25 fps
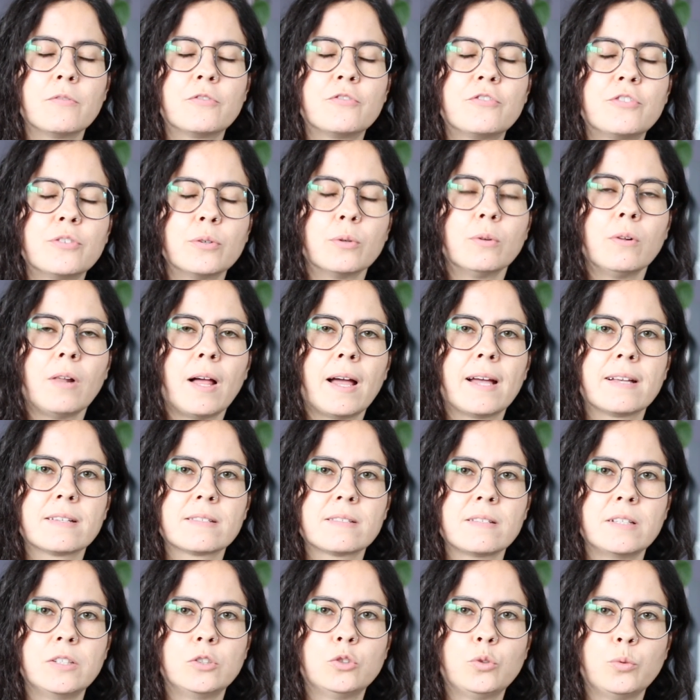feel
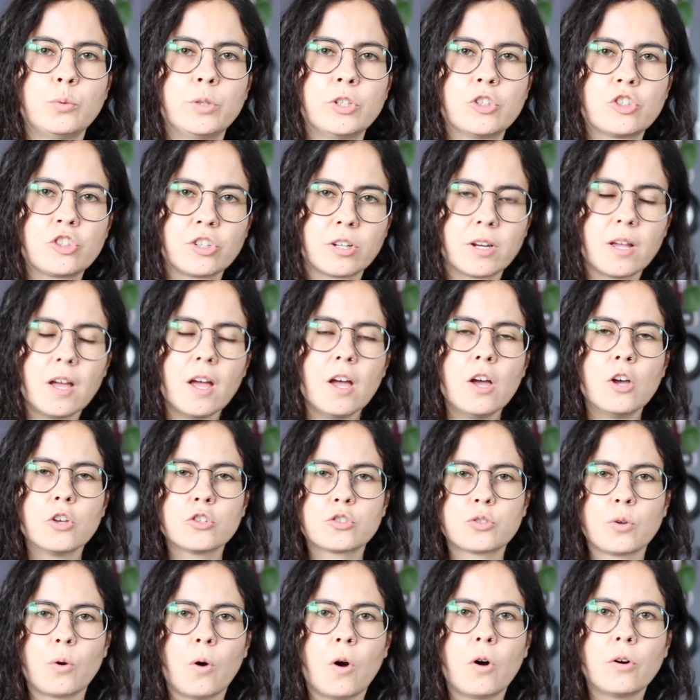as intuition.
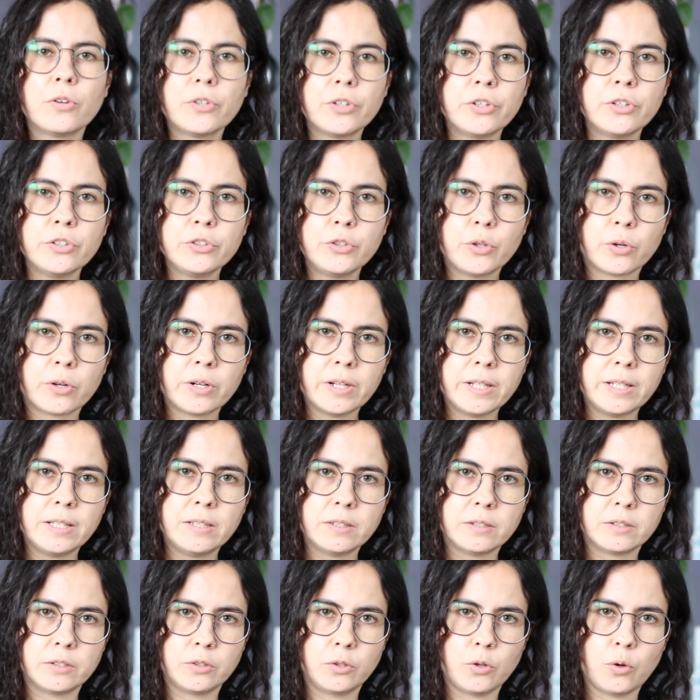So honor your
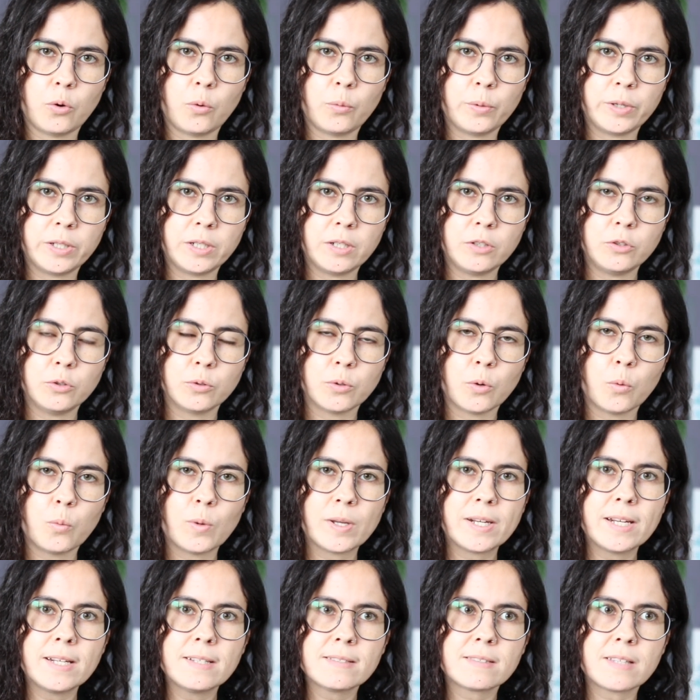inner knowing. You know
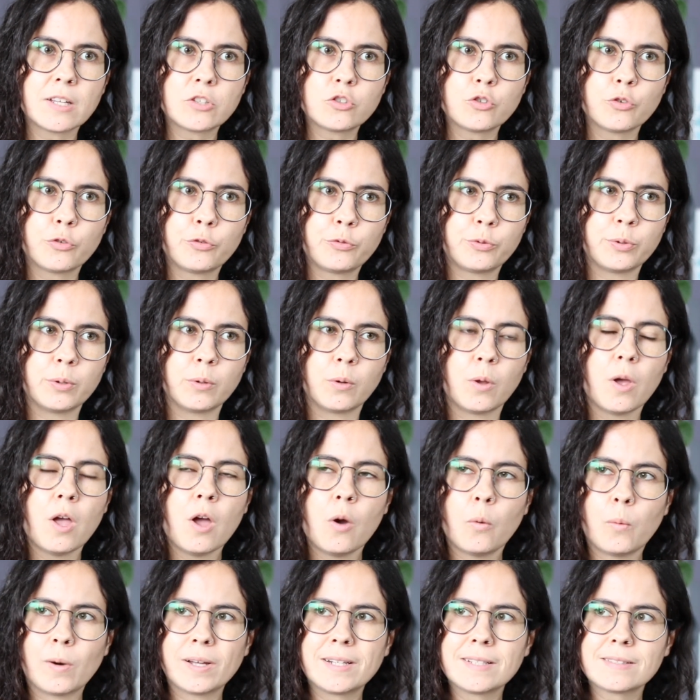what it is that you feel,
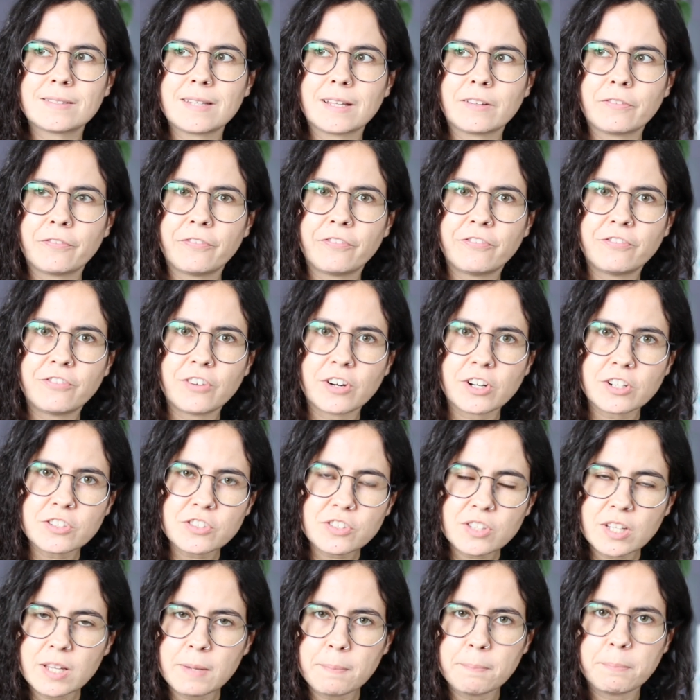what is that
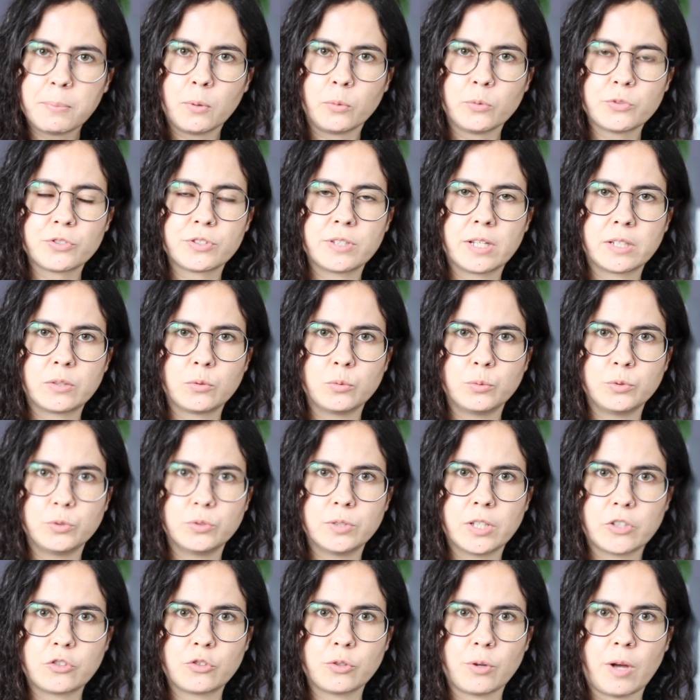first impulse
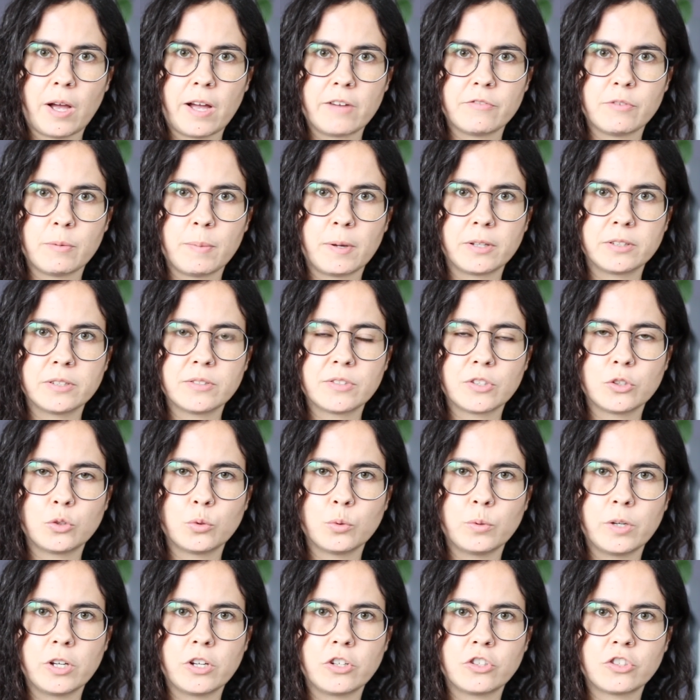that you have about the
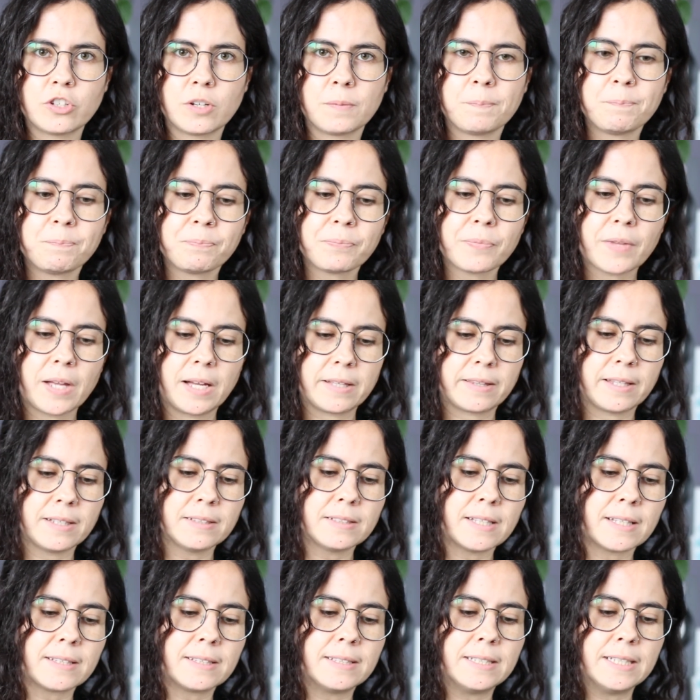situation, I think
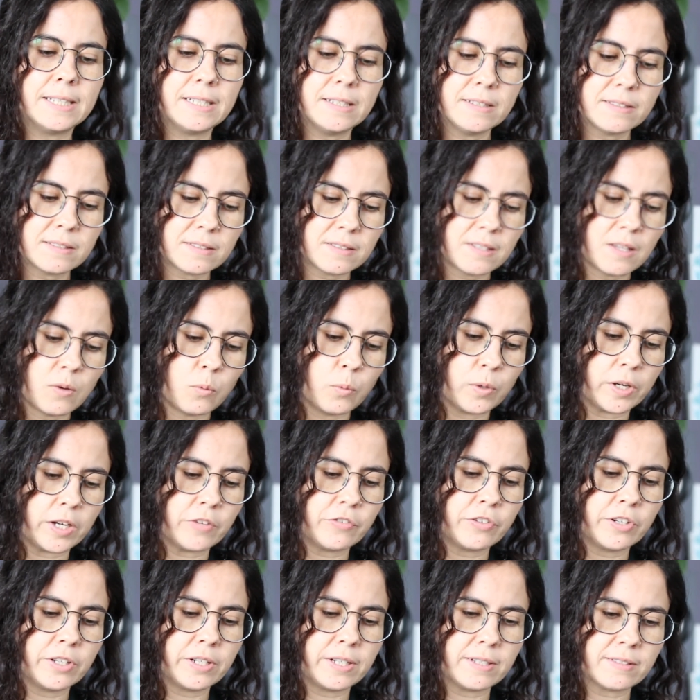that this,
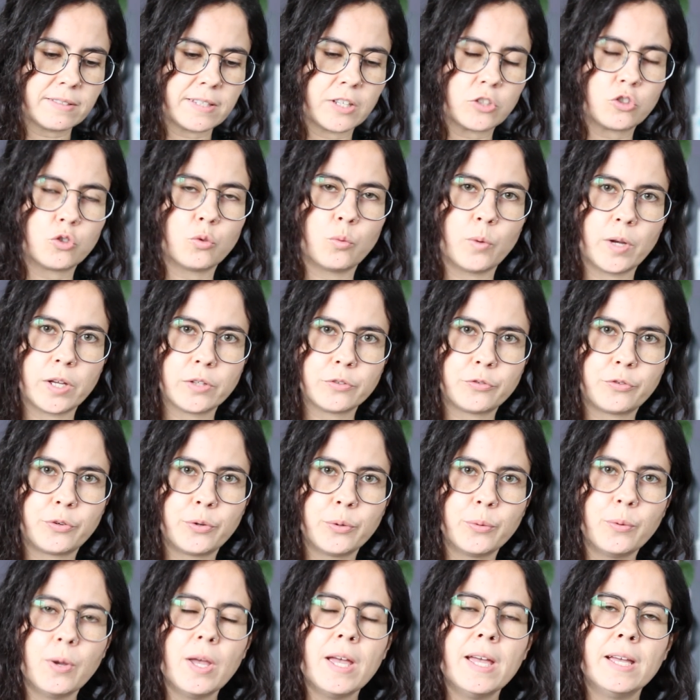whatever it is that you went
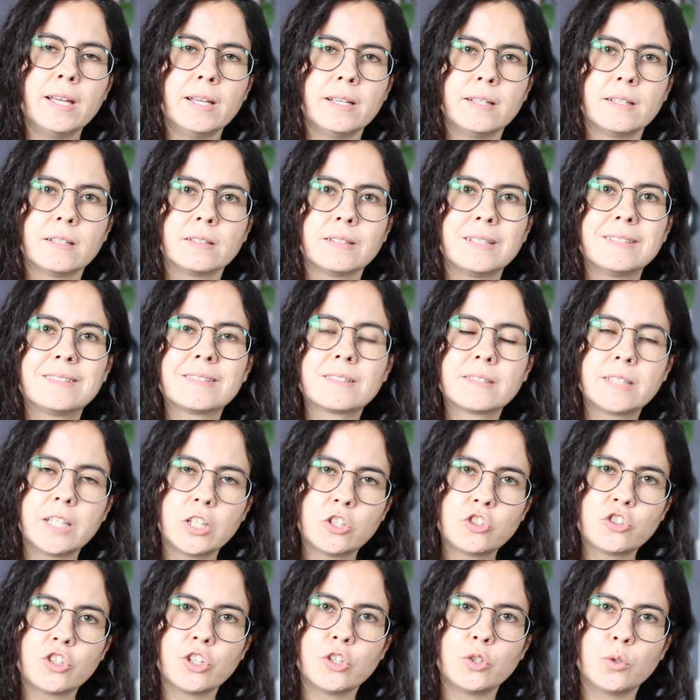through, it is
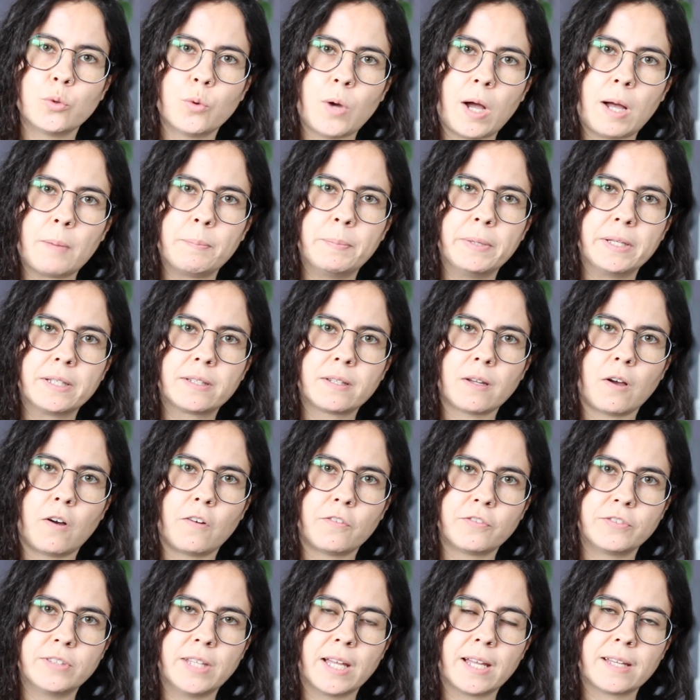teaching you a bit of
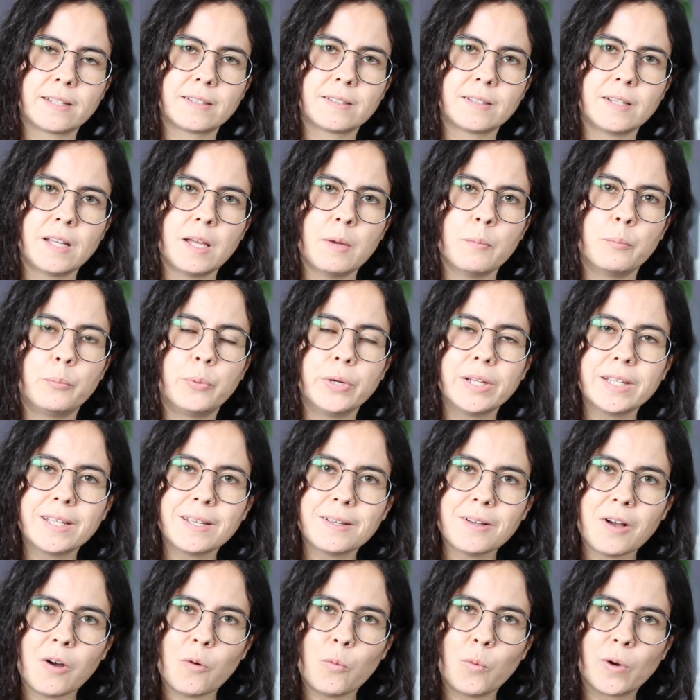that,
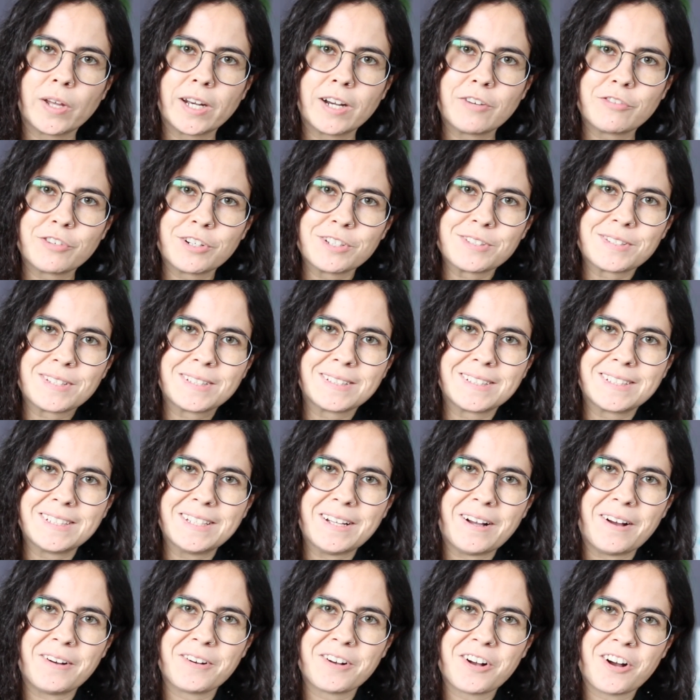bringing whatever is in the
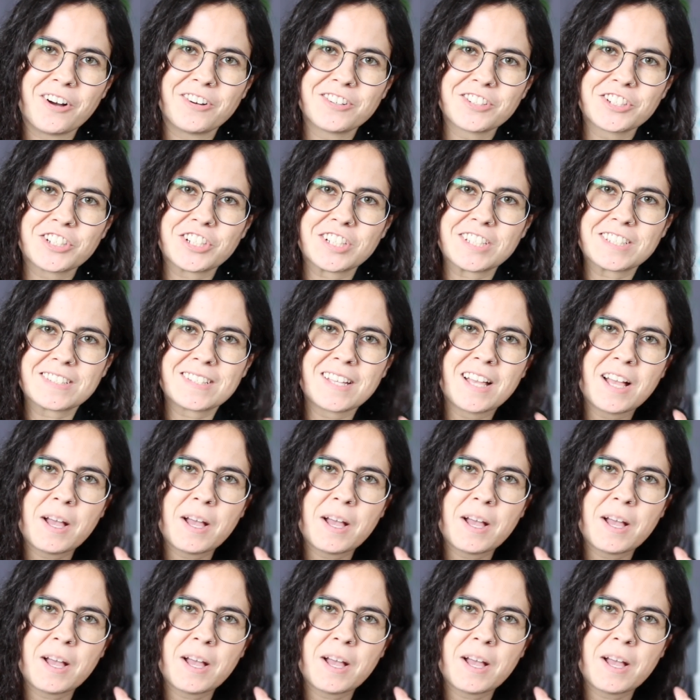unconscious